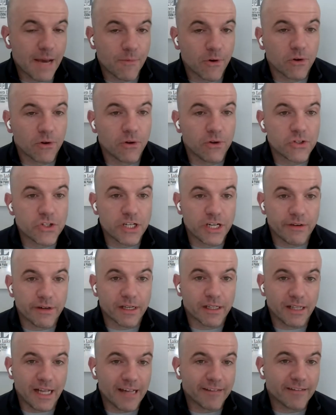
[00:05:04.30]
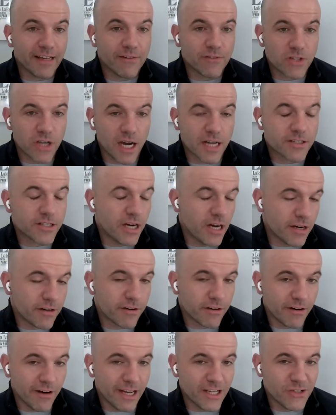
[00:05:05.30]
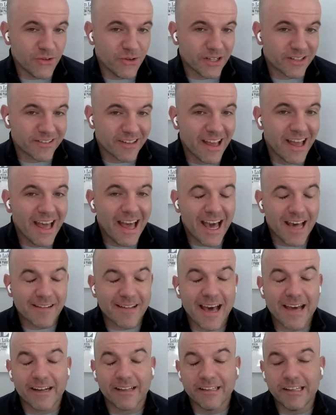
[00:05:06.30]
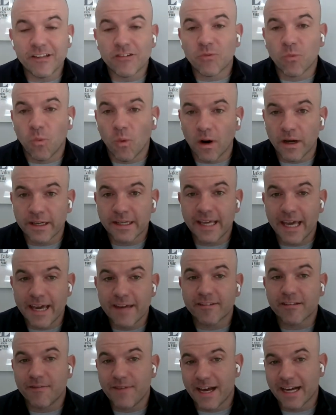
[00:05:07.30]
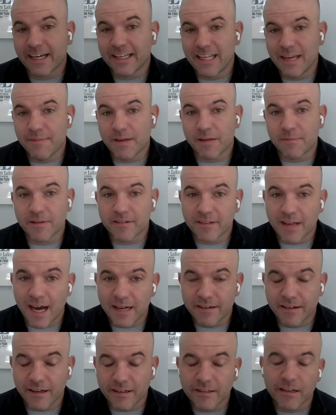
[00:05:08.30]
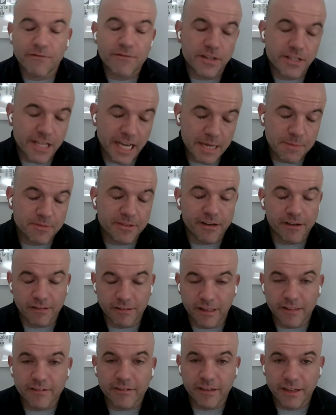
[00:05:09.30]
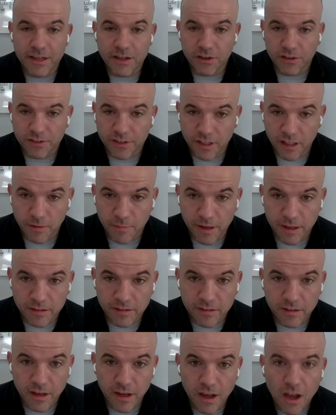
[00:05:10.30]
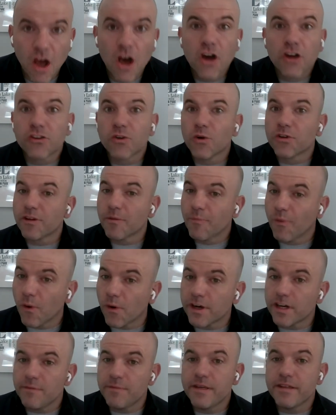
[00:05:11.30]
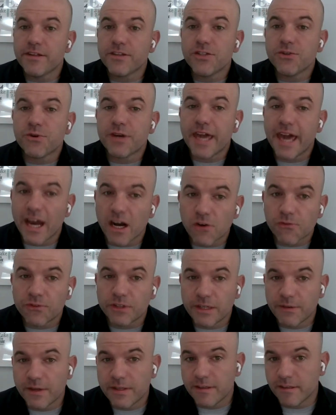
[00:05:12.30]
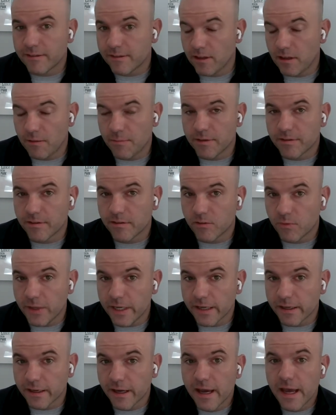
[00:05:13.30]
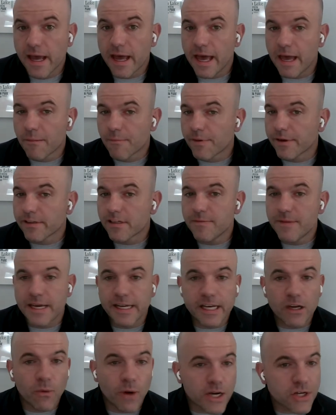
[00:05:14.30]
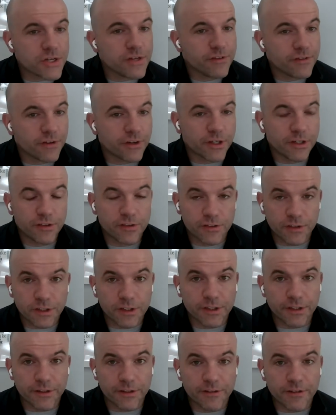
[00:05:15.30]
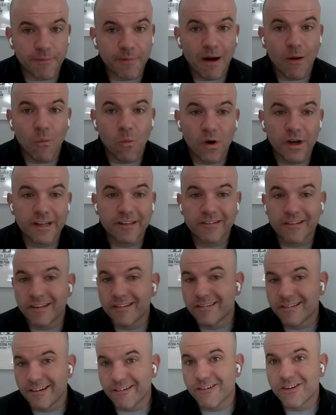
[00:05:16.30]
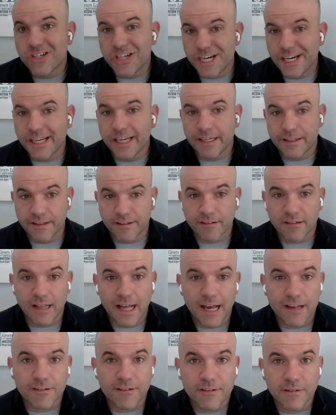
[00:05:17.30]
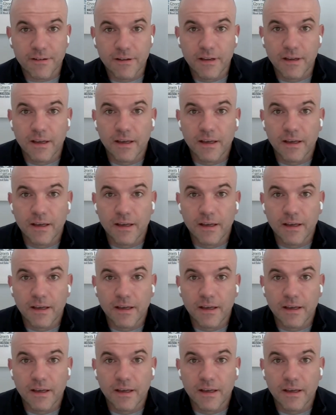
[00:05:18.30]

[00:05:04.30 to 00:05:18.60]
chemical engineering class I've taught to undergraduates has had at least one case of academic misconduct of the types that are listed in your syllabus. So it's important to me that you carefully read the syllabus this week and bring to me any questions or concerns about what is considered cheating in this class.